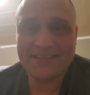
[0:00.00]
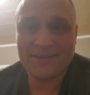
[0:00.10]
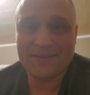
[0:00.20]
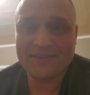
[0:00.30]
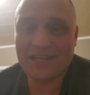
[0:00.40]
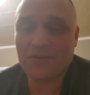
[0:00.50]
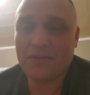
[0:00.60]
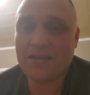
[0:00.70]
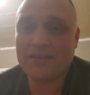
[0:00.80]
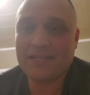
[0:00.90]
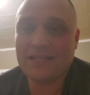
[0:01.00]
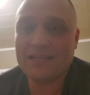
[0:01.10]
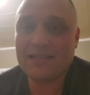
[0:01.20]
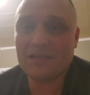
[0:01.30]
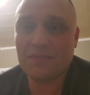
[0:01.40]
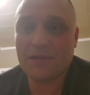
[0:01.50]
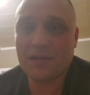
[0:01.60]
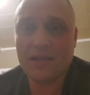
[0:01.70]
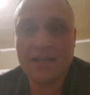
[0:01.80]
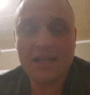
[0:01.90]
It's psychopathic tendencies,
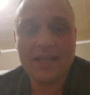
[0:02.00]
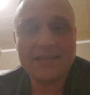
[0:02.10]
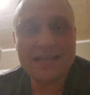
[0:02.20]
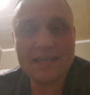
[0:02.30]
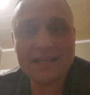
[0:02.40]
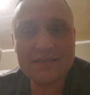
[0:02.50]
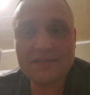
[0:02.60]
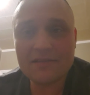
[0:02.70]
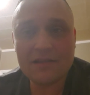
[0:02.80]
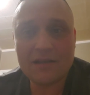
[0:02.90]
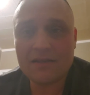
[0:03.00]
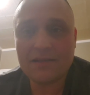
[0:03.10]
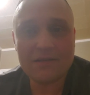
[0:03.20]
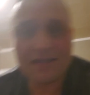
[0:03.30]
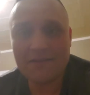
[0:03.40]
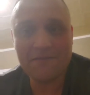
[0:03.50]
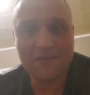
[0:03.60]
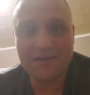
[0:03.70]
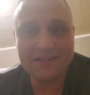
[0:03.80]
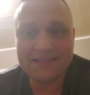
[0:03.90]
but it's not against the law. They don't
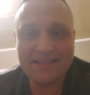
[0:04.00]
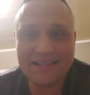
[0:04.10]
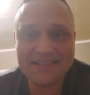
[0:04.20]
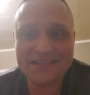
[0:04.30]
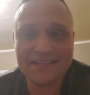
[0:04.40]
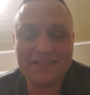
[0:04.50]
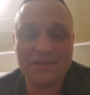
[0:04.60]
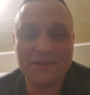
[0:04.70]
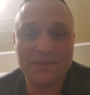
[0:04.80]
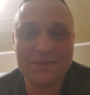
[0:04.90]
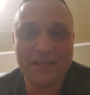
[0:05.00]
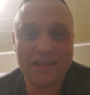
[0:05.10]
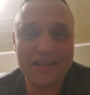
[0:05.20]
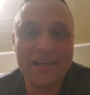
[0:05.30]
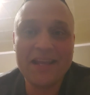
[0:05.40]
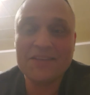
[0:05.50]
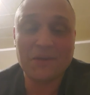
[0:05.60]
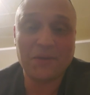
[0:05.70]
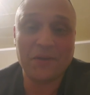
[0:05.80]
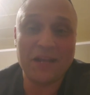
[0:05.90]
have laws against this. You know what I'm saying? So
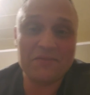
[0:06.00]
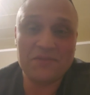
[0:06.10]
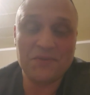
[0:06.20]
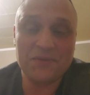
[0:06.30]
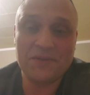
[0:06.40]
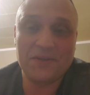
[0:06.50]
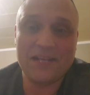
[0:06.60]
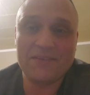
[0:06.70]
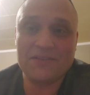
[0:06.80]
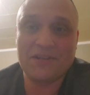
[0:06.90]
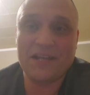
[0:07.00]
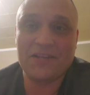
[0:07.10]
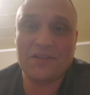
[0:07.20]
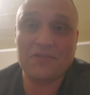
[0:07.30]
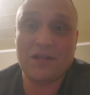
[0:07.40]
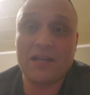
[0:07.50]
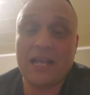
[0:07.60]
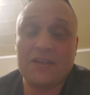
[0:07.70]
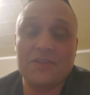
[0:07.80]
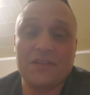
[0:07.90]
you're gonna have to deal with it. You're gonna have to try to
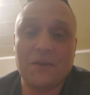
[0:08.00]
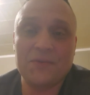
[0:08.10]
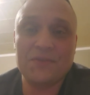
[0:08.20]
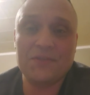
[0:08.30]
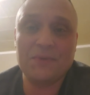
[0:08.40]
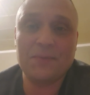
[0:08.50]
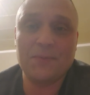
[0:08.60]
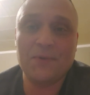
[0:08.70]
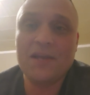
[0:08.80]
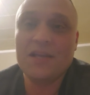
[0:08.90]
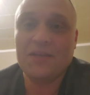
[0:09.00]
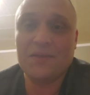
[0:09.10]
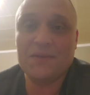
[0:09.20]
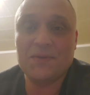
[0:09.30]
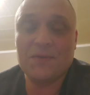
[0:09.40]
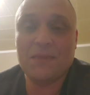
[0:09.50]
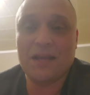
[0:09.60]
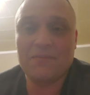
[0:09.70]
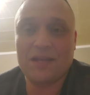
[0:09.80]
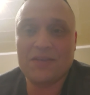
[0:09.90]
actually coach these people. You could do it
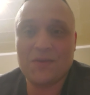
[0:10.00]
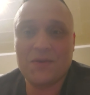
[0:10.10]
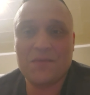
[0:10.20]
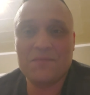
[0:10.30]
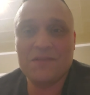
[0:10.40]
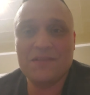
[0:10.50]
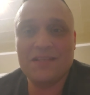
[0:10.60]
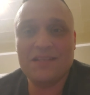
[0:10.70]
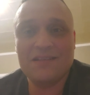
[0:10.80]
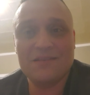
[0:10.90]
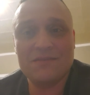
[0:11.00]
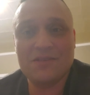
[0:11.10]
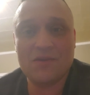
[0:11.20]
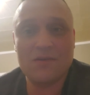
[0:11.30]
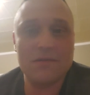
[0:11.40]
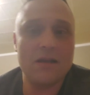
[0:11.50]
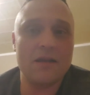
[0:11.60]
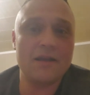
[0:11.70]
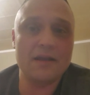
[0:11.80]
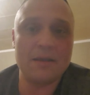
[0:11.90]
by showing humility. You could show
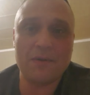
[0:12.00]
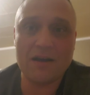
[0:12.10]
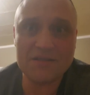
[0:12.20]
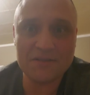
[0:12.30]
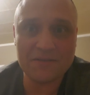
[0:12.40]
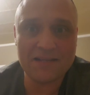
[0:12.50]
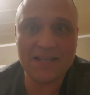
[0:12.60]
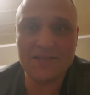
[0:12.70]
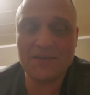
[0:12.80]
a positive light.